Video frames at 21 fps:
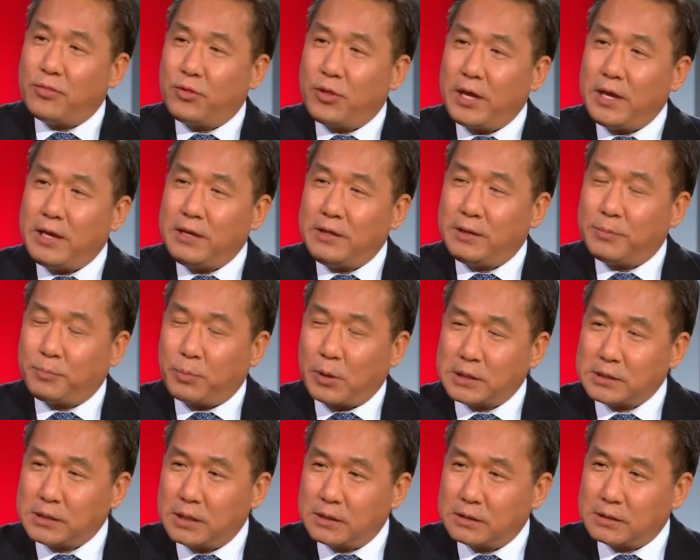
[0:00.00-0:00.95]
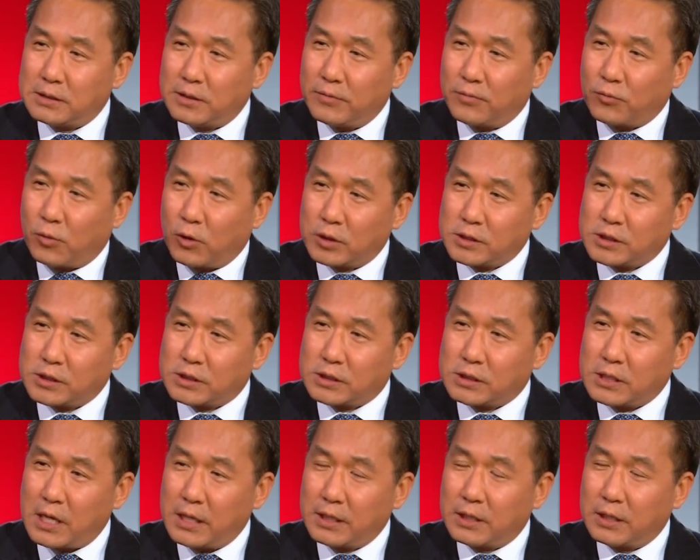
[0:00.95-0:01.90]
the president, of course, has
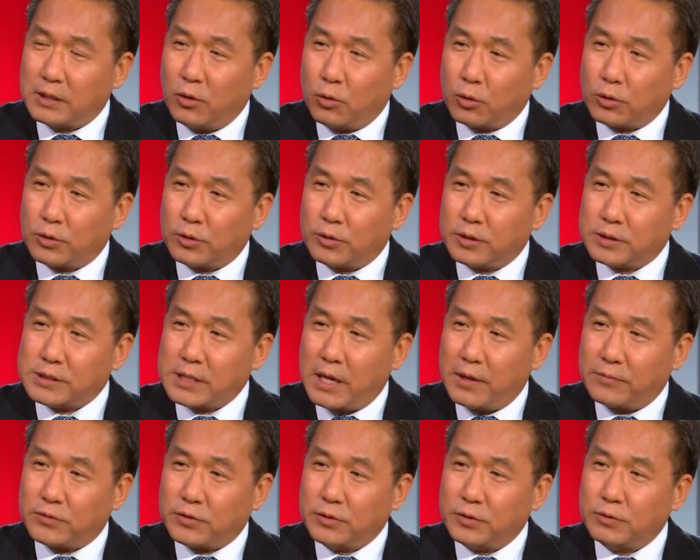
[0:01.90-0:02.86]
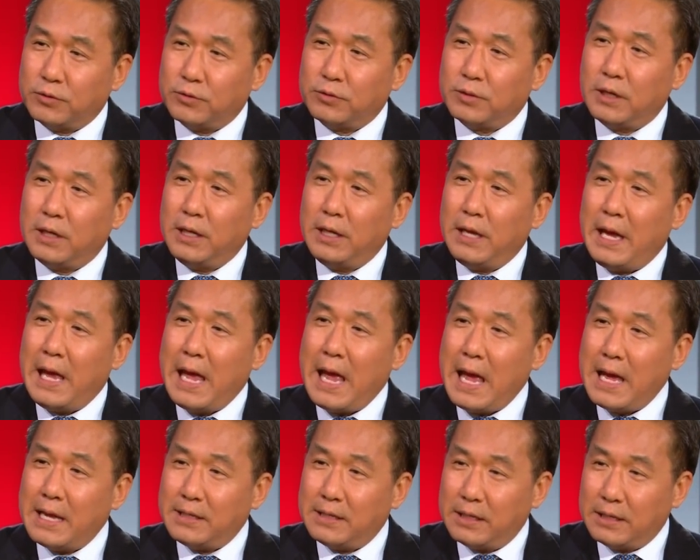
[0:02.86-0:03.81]
signed an order this afternoon
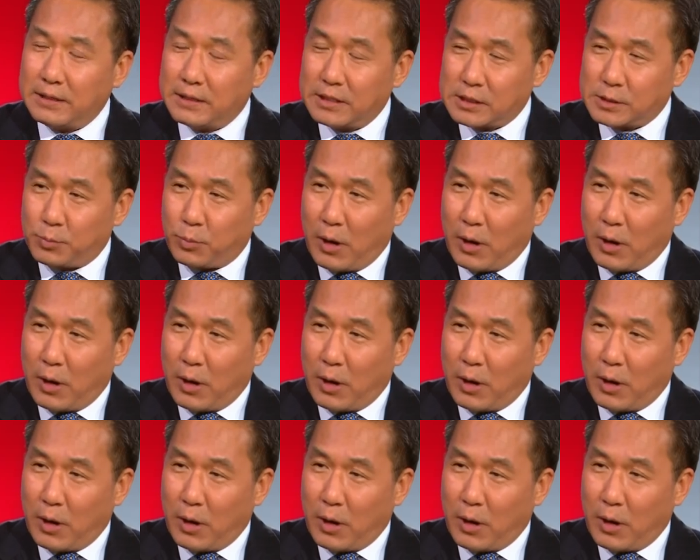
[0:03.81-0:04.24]
ending this